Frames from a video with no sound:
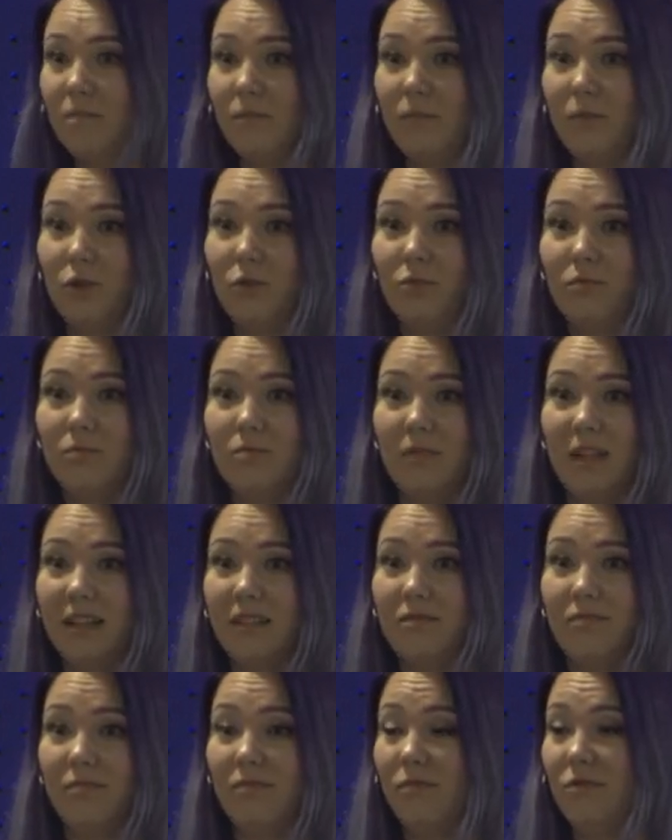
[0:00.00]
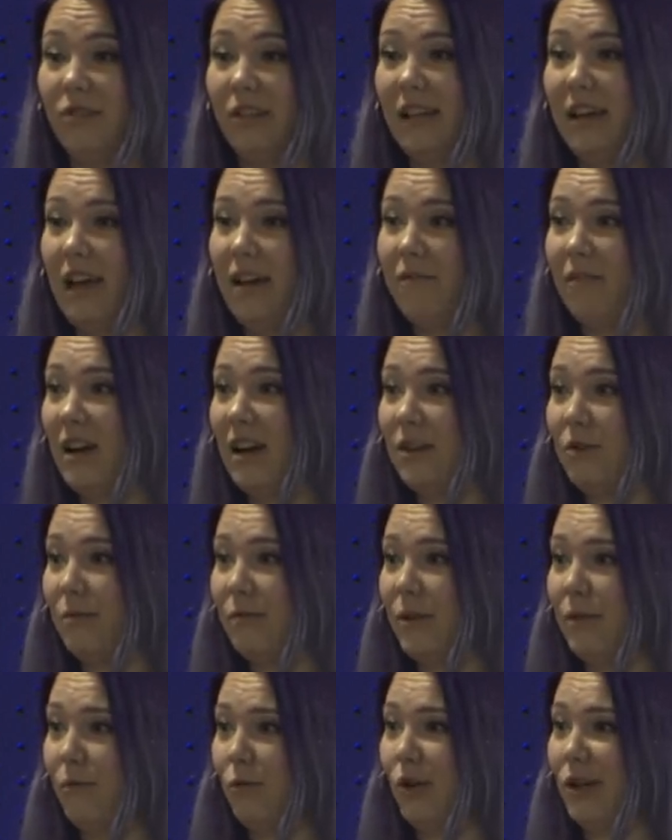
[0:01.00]
you like really have kind
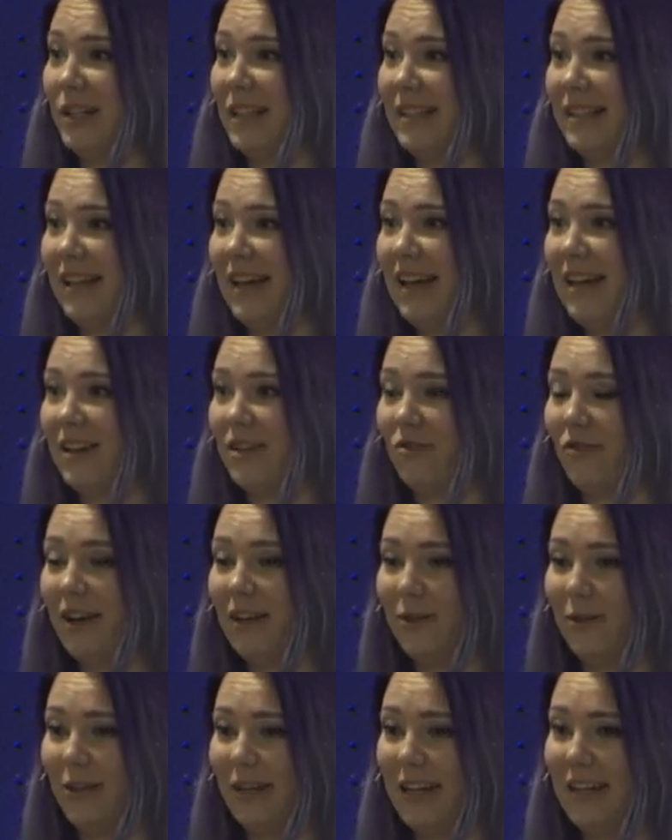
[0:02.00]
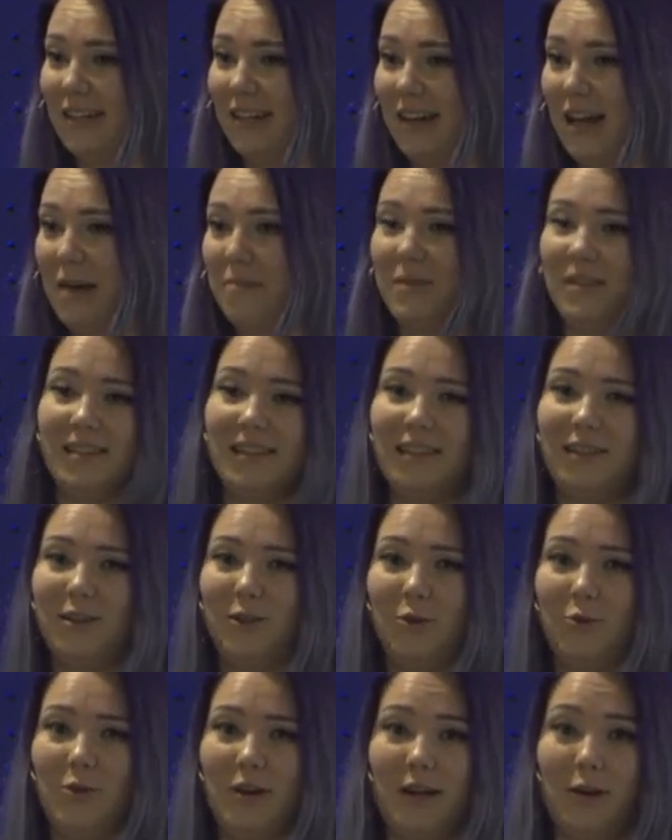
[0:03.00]
of reward in the end, right? You're getting happy
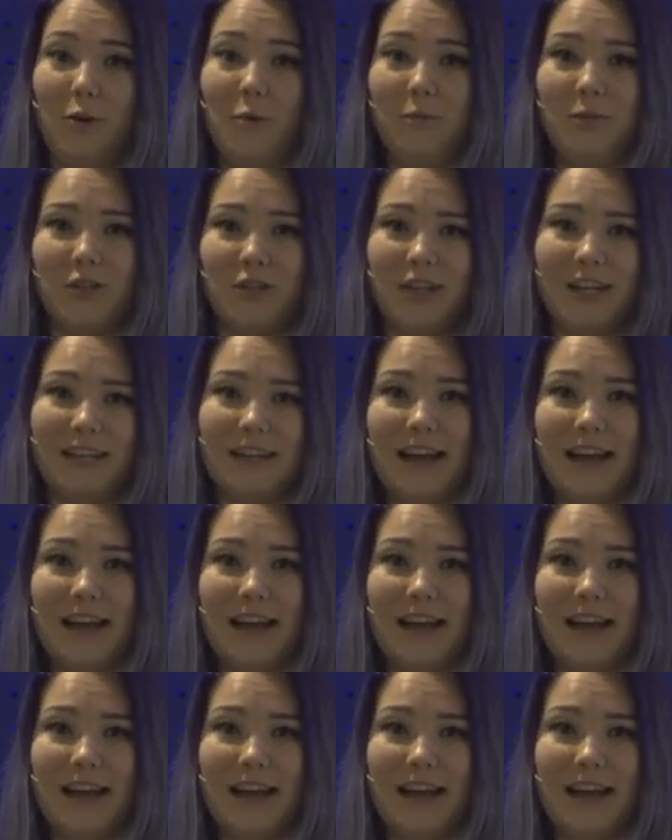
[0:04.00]
that you accomplish it.